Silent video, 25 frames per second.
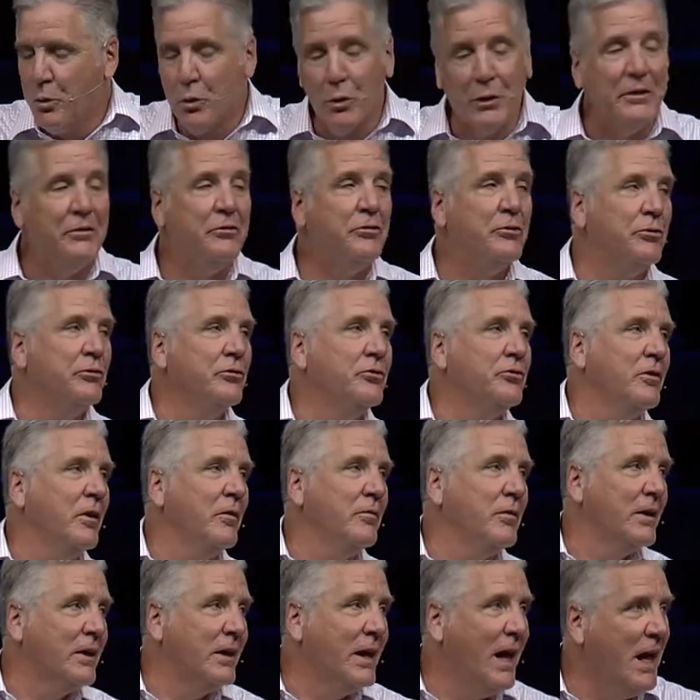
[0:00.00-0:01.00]
preachers
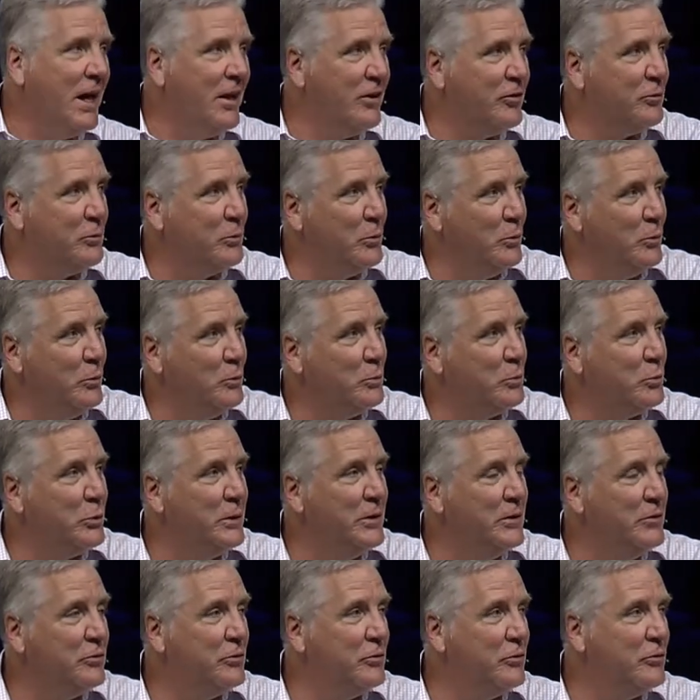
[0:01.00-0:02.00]
of the gospel,
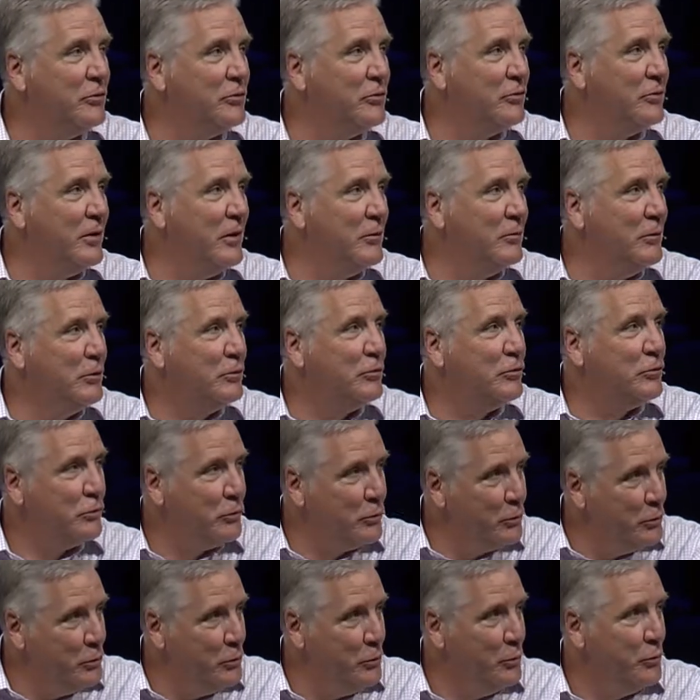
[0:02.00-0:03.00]
preachers of the
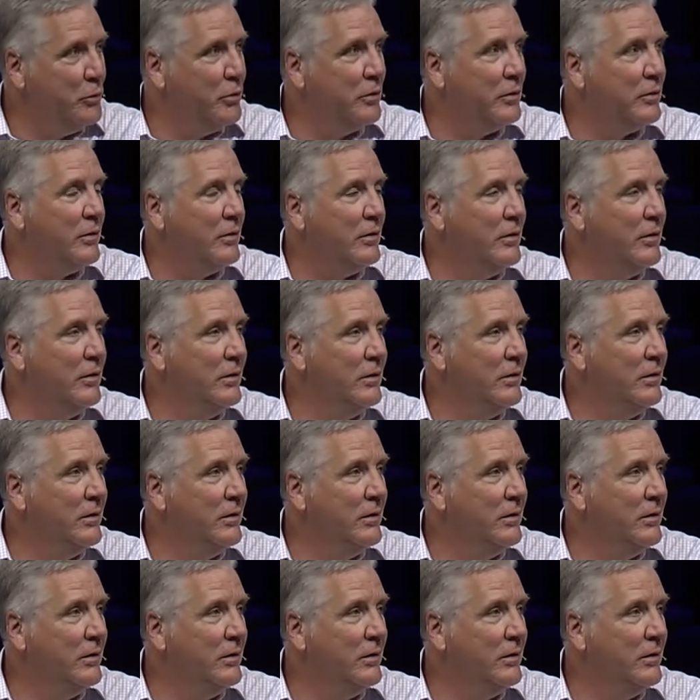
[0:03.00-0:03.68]
truth,